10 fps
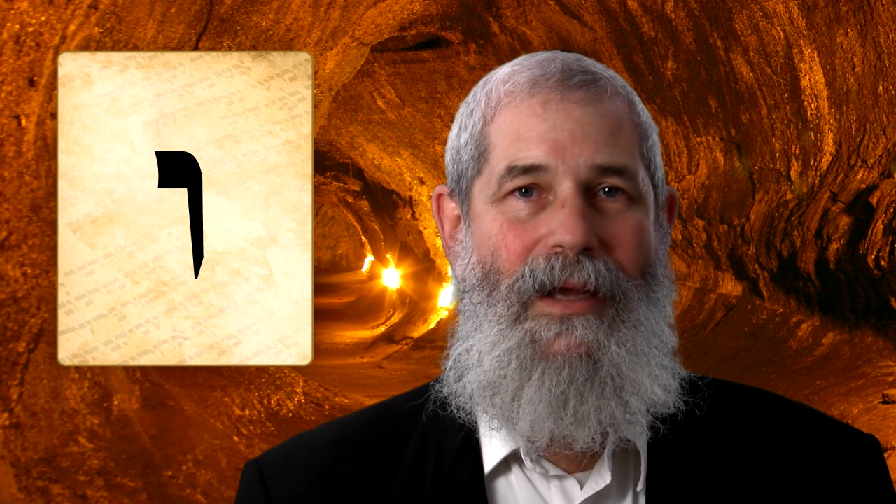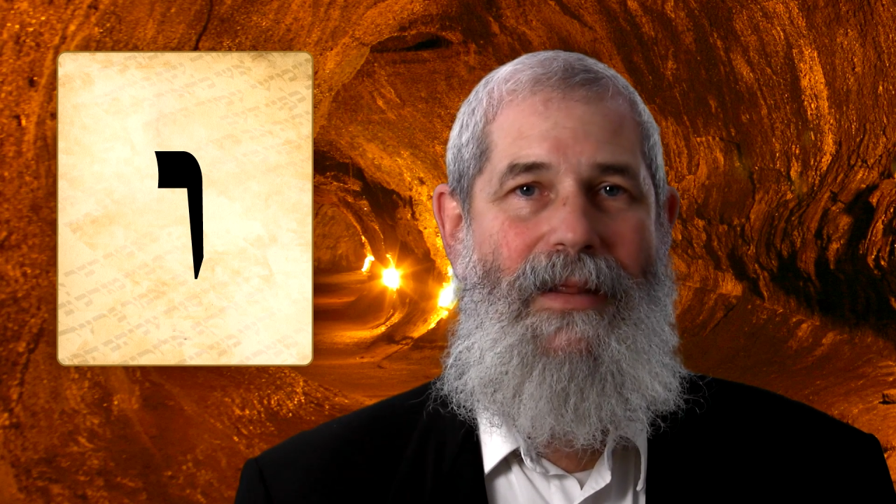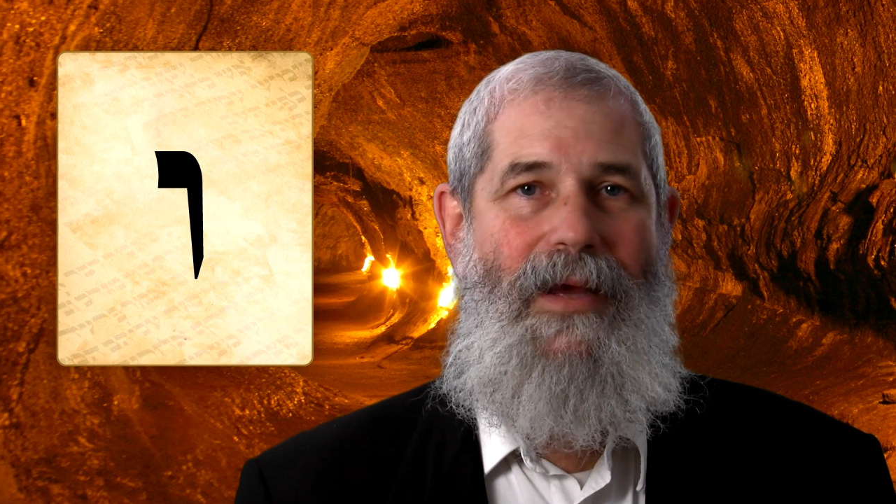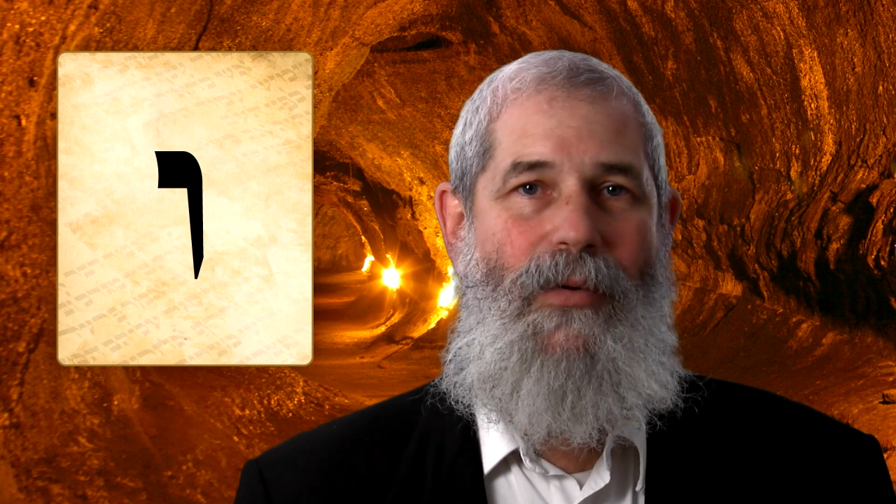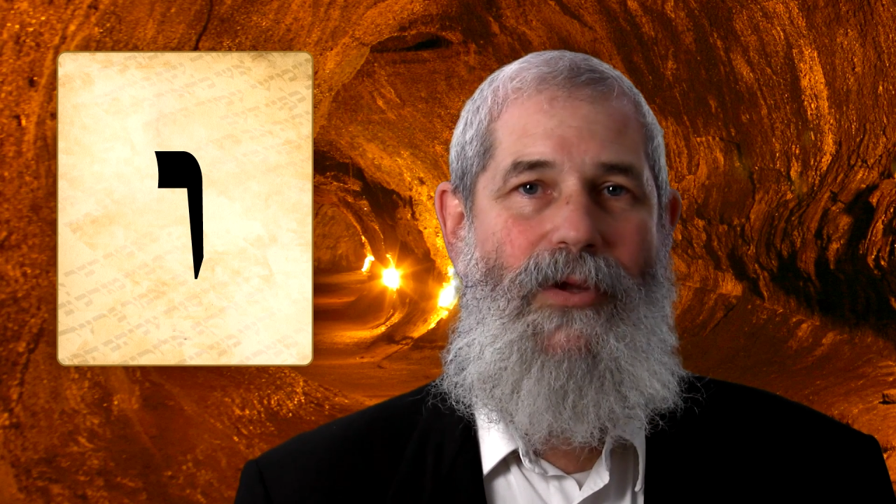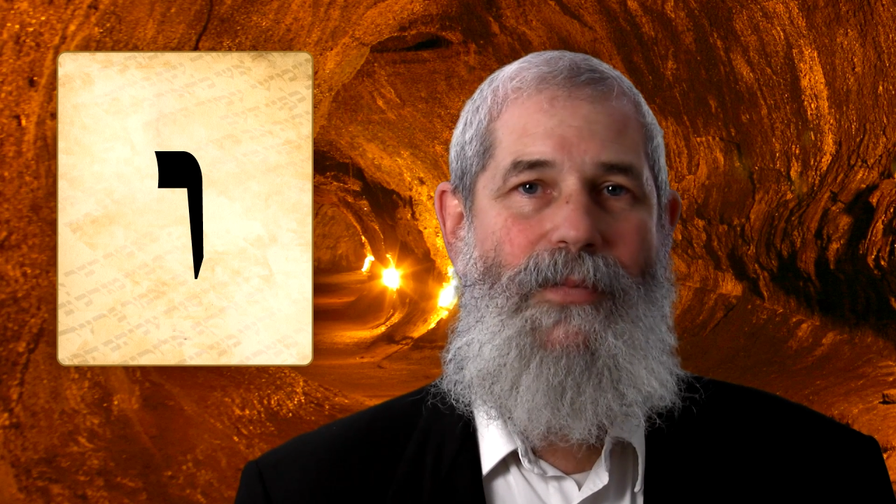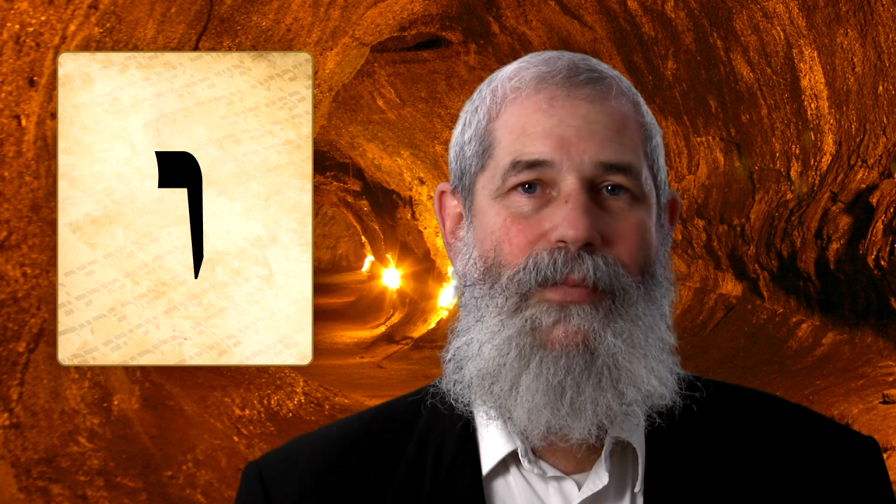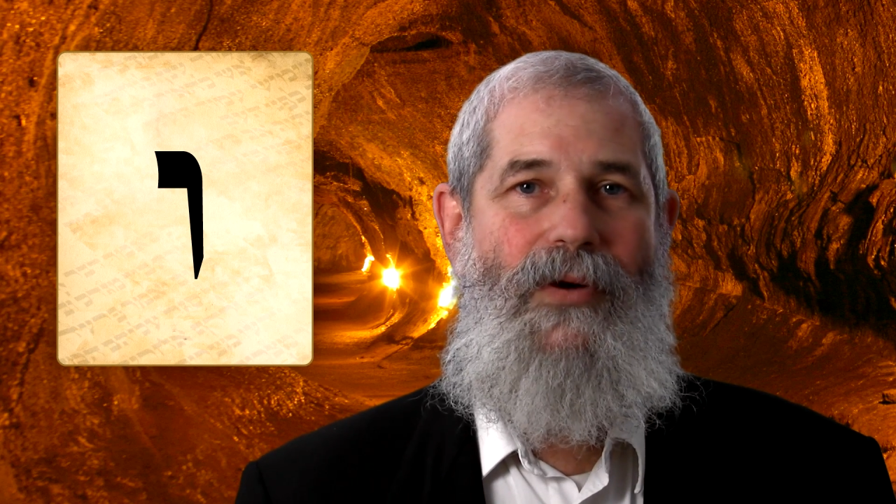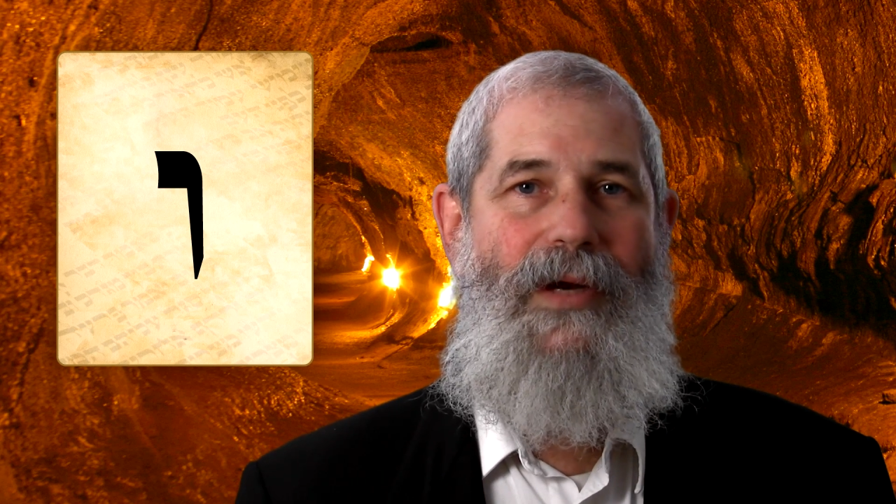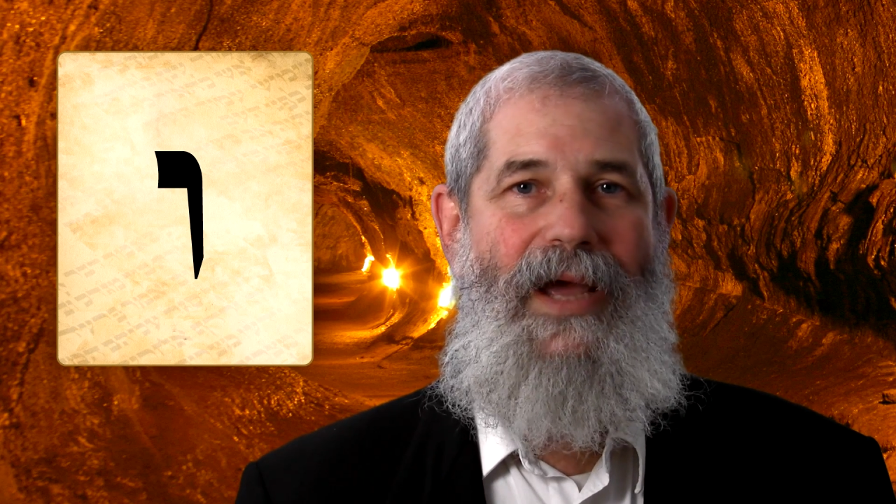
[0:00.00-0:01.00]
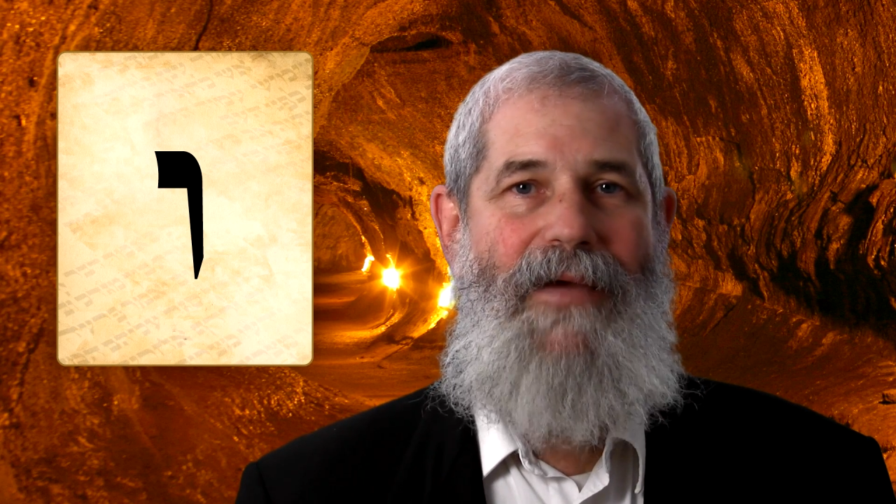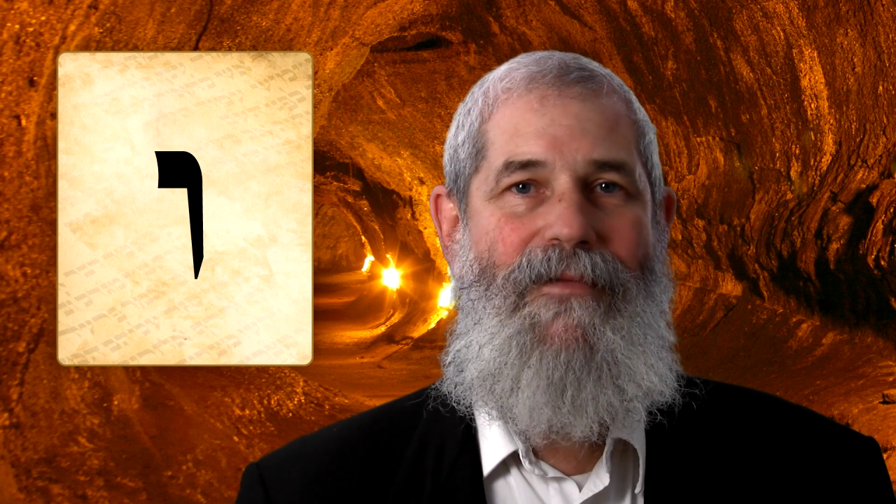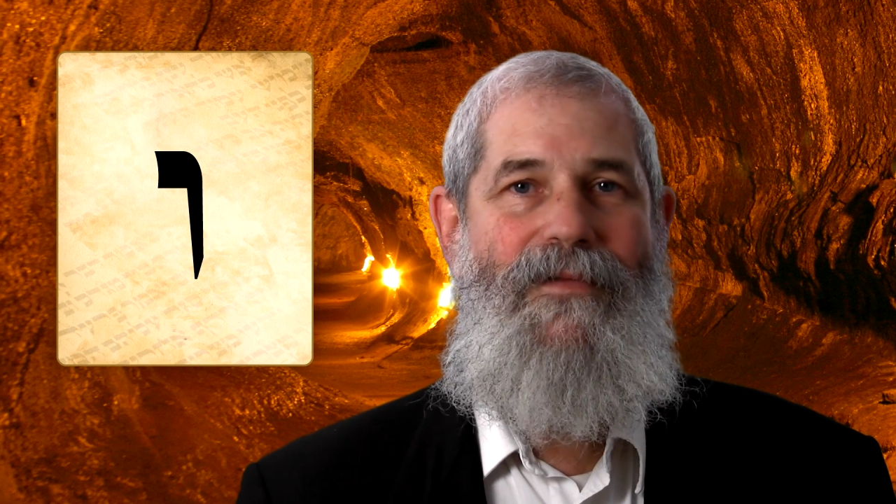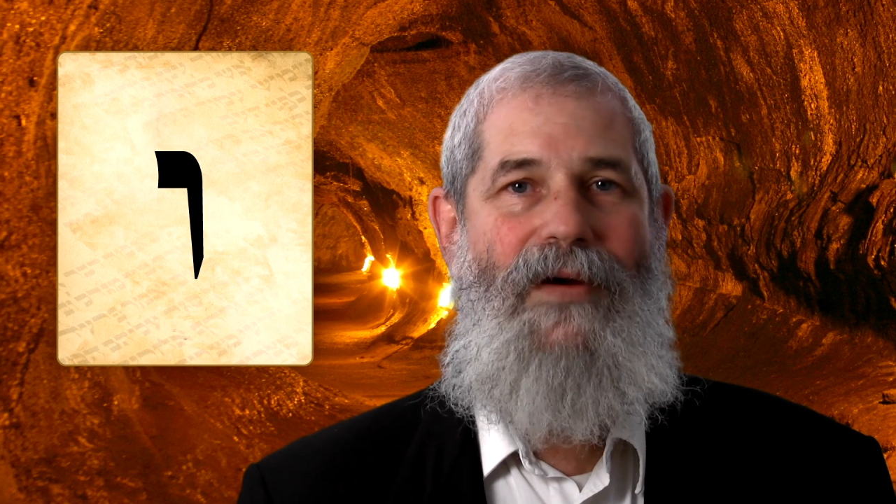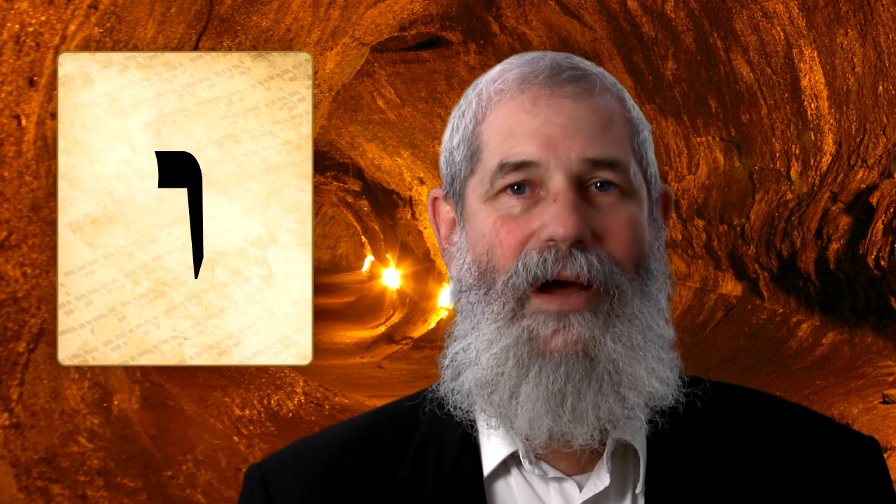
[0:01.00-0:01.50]
that when you put a
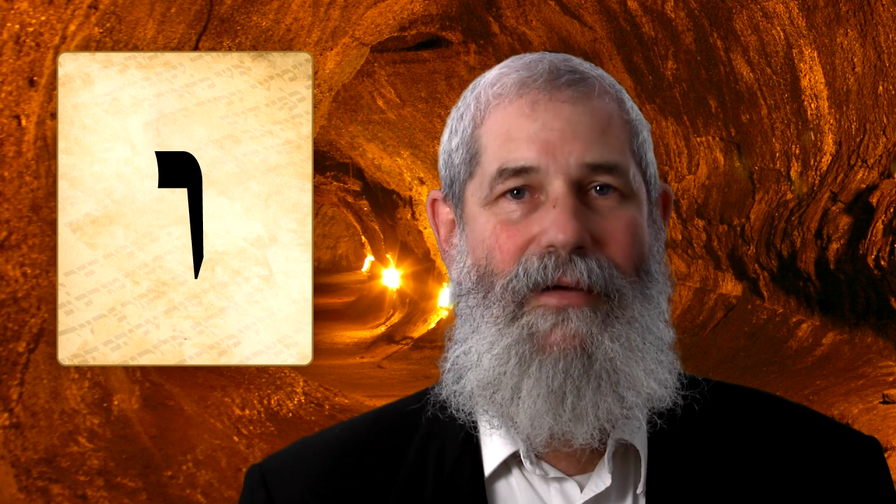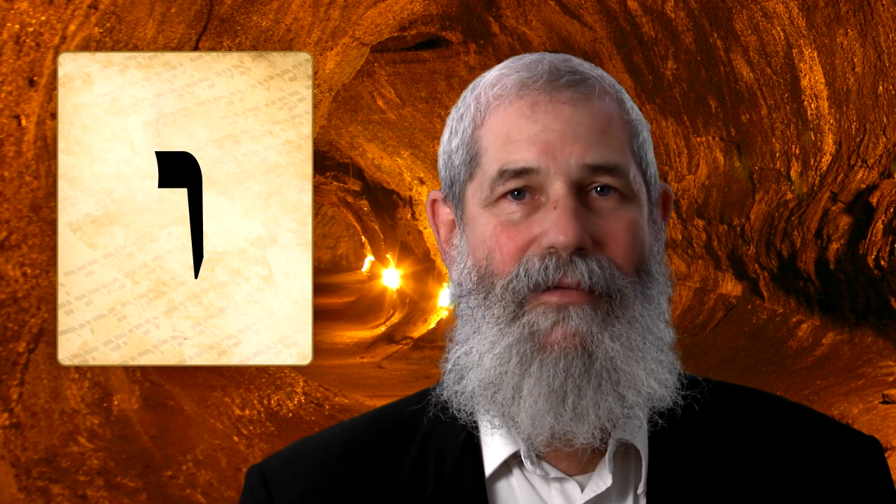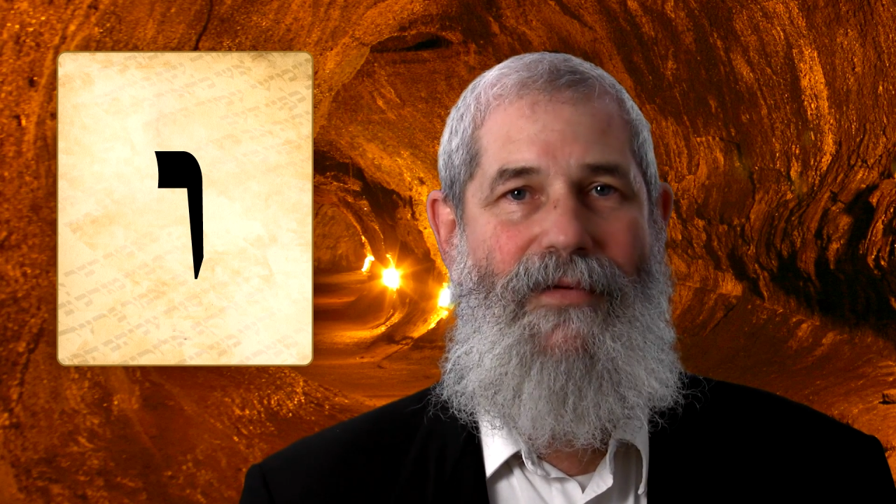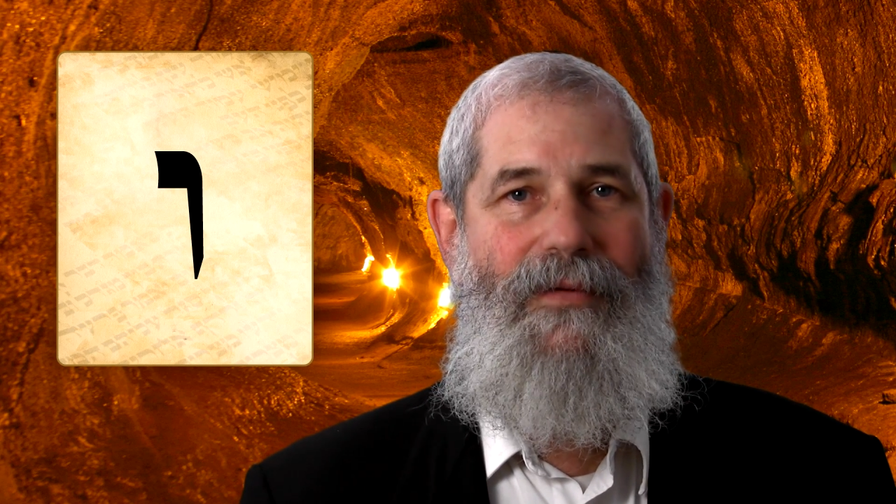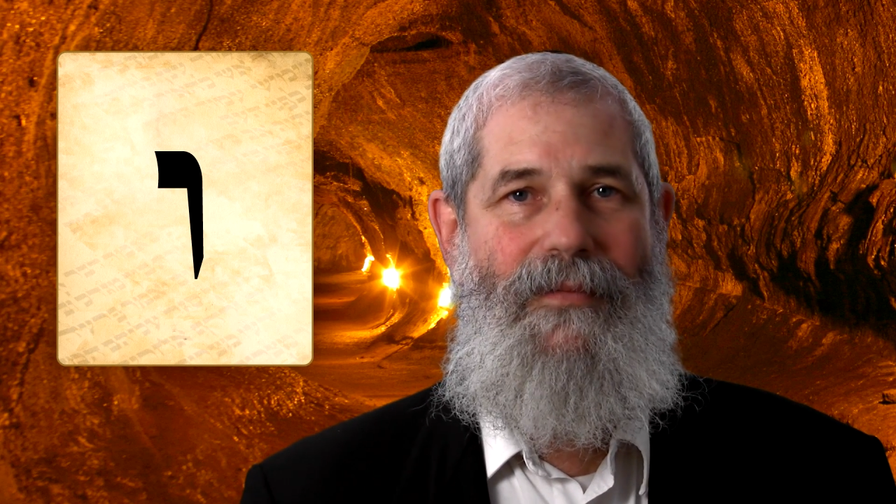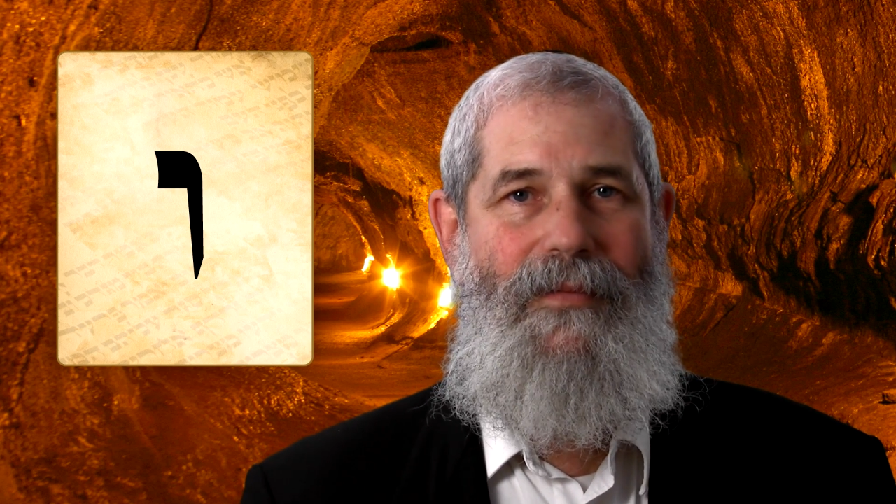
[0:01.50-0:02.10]
Vav